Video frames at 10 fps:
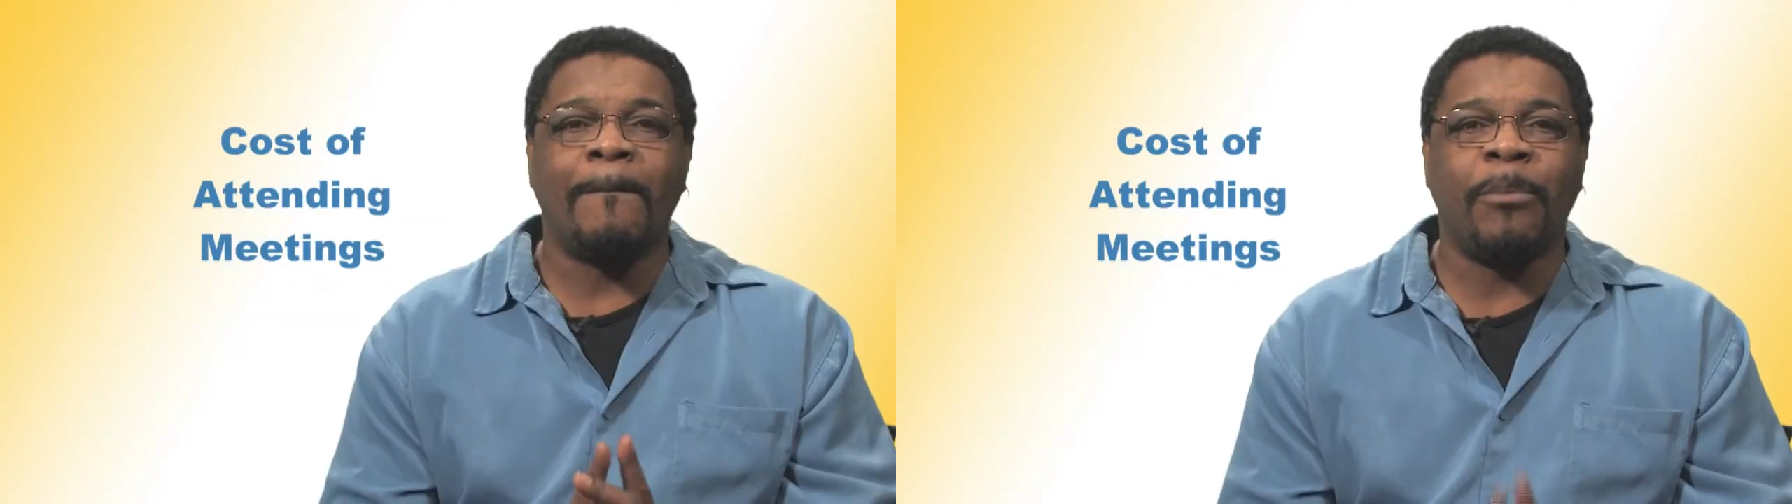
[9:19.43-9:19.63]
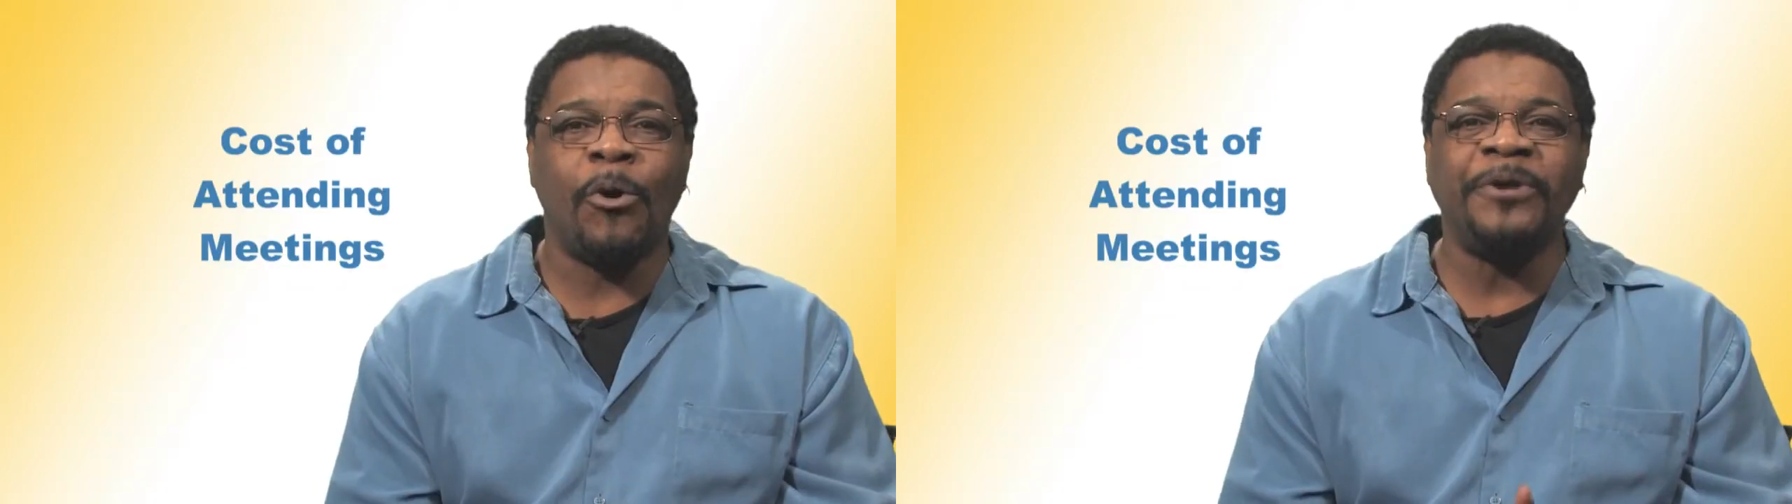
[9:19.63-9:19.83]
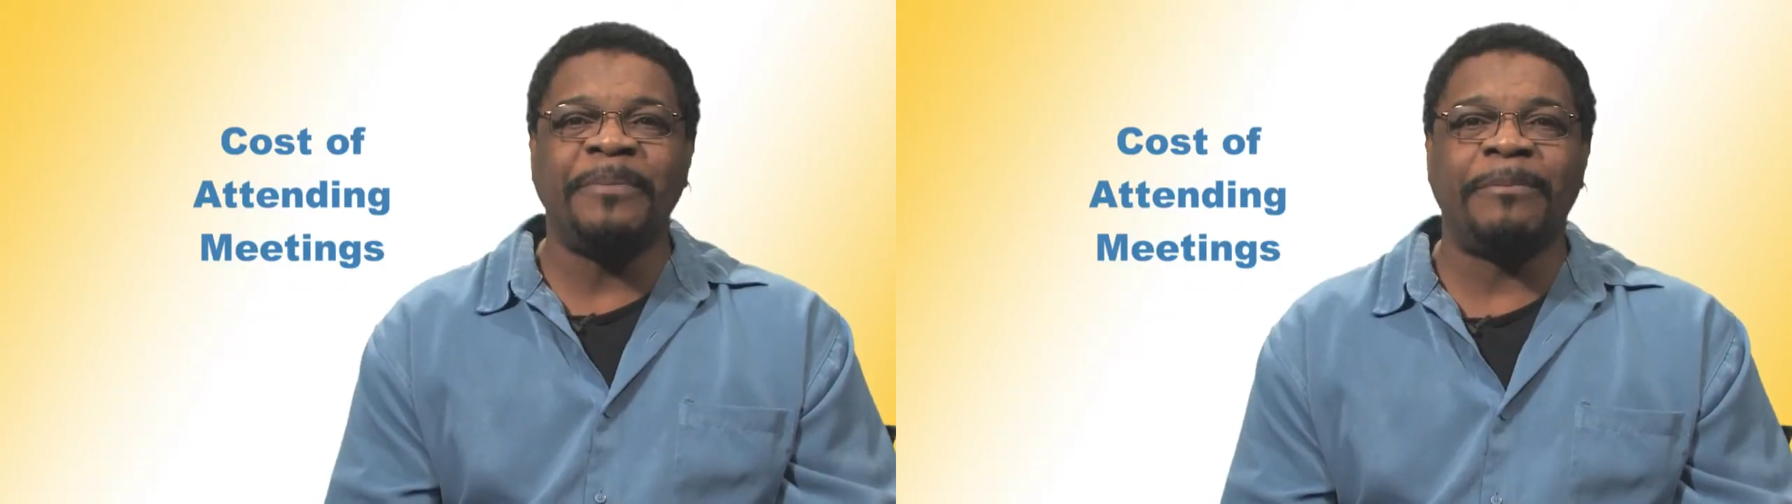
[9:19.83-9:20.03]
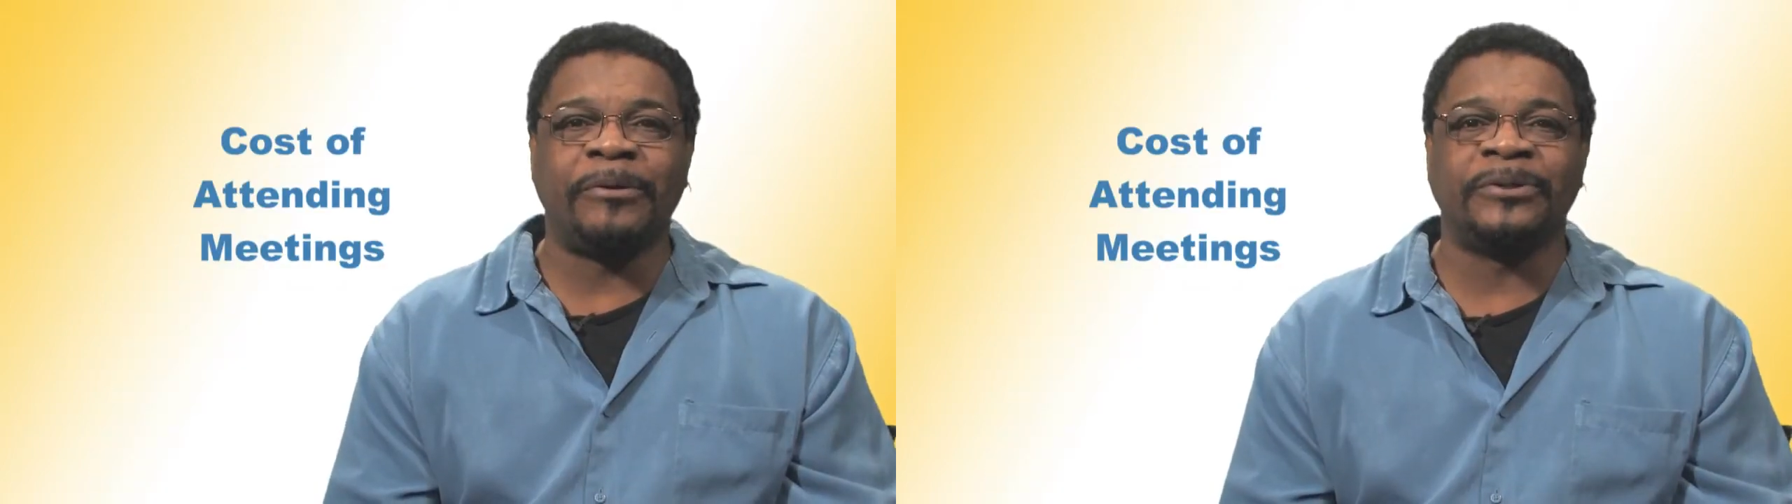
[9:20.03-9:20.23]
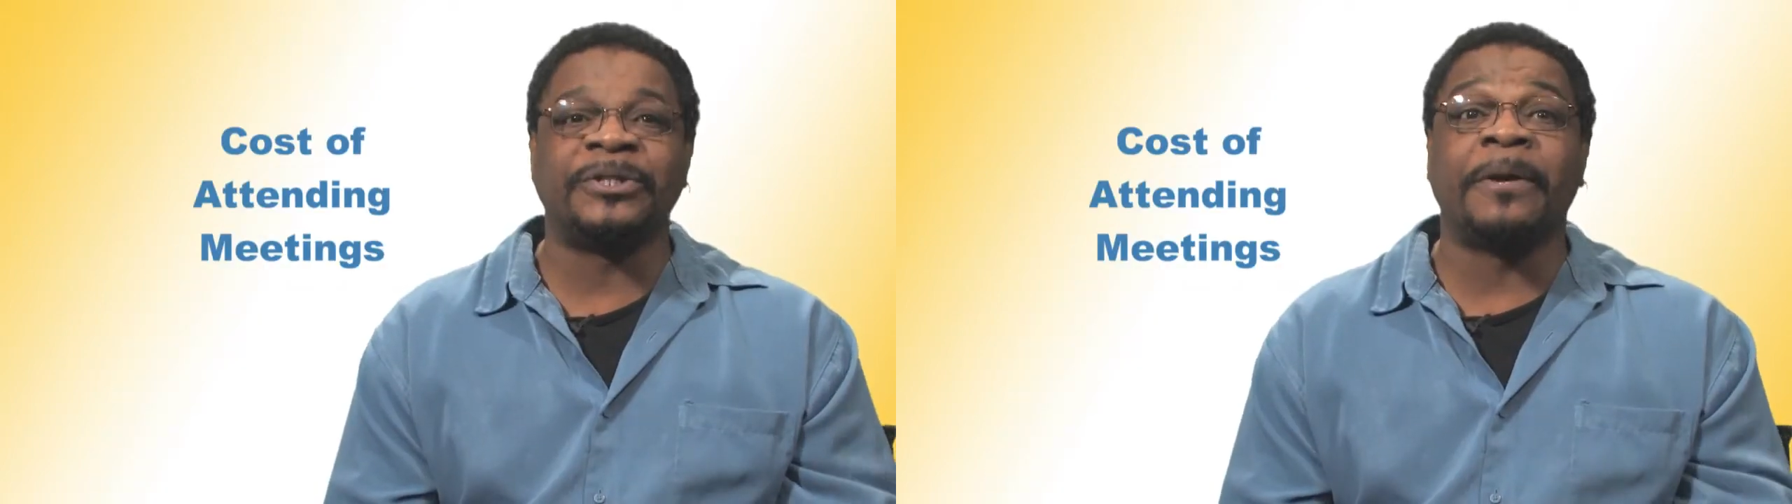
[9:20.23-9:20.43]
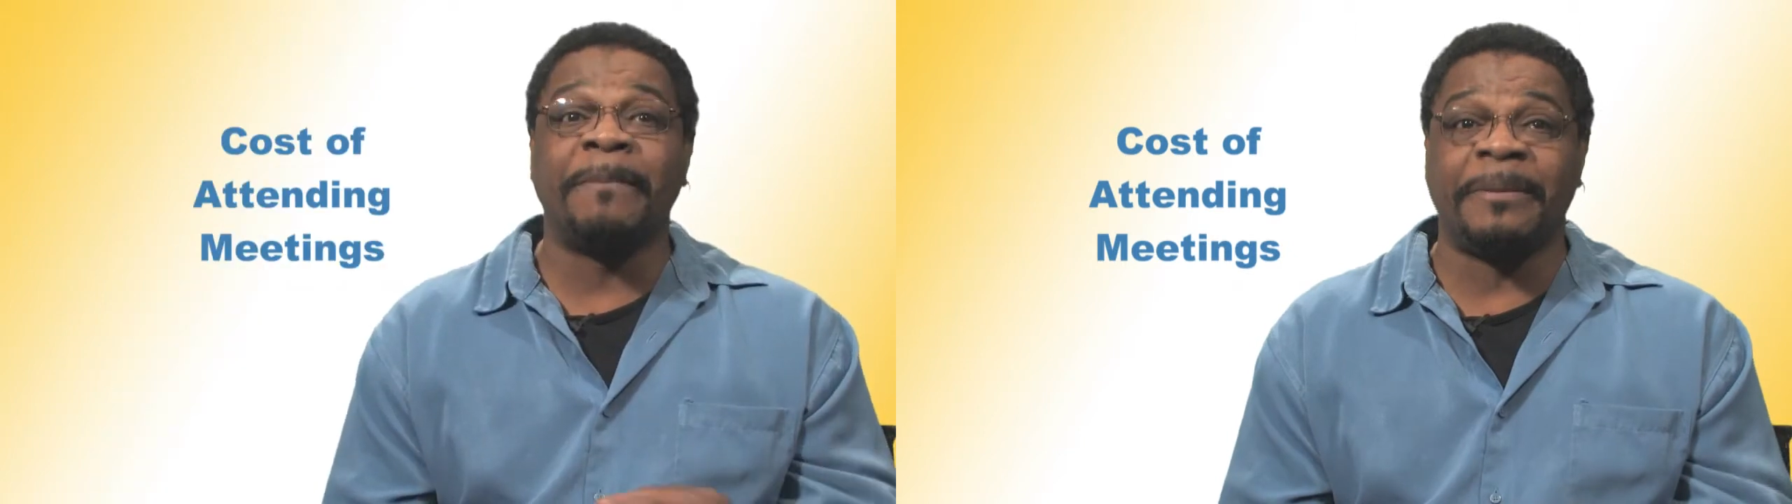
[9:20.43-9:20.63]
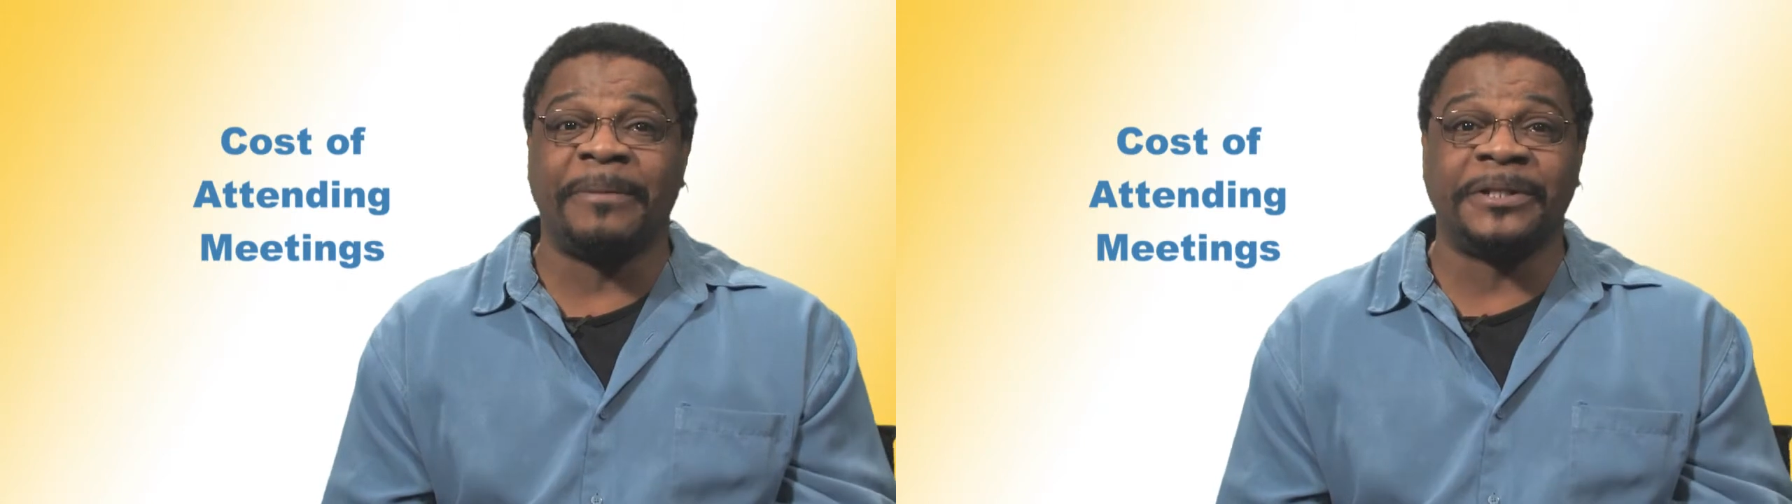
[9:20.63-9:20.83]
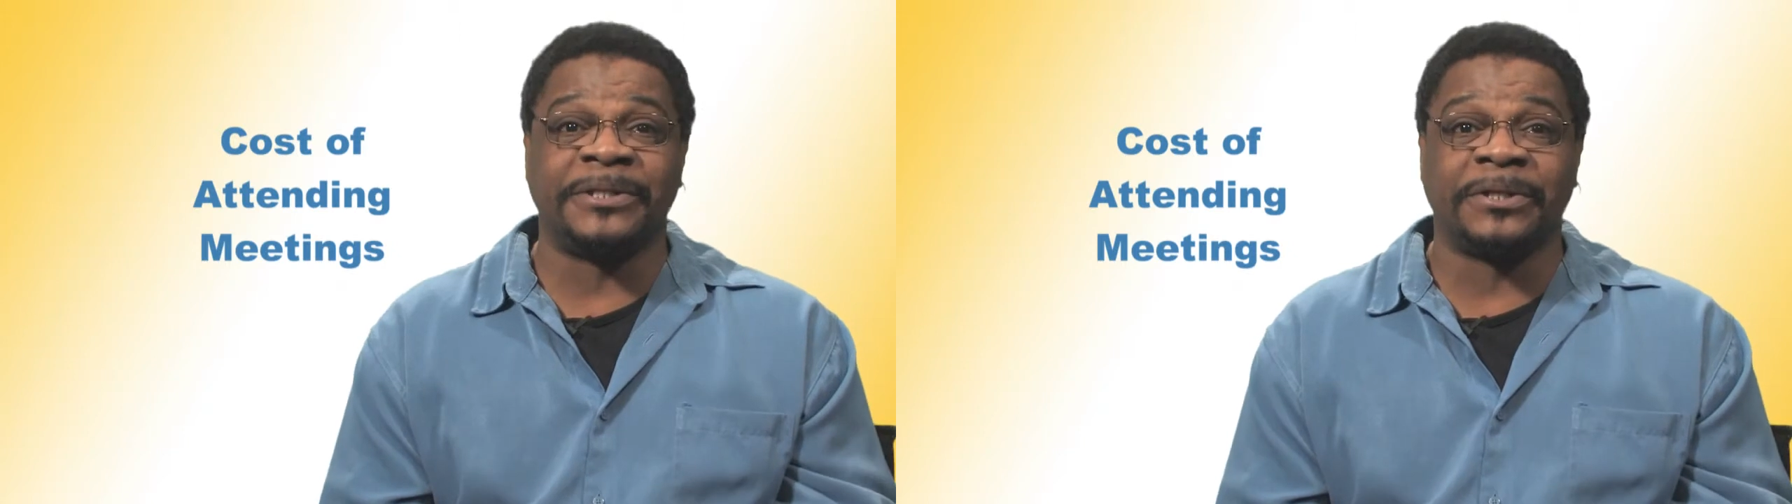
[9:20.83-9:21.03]
Board members'
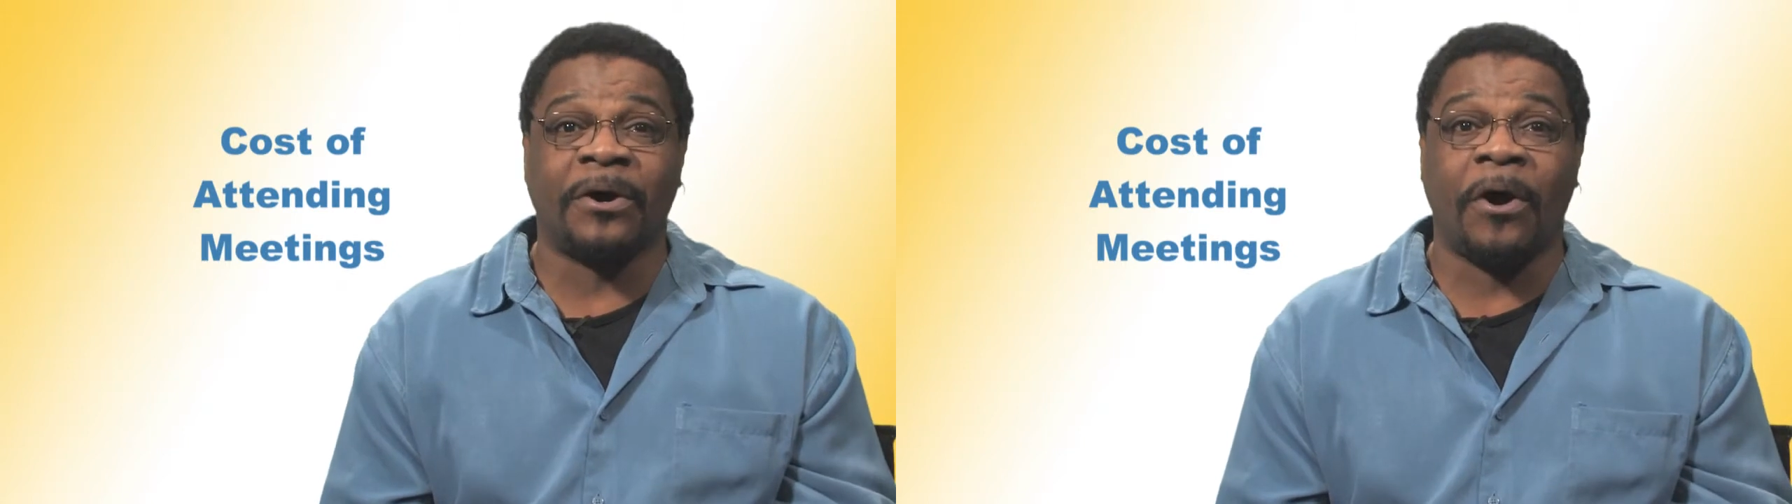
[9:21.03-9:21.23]
commitments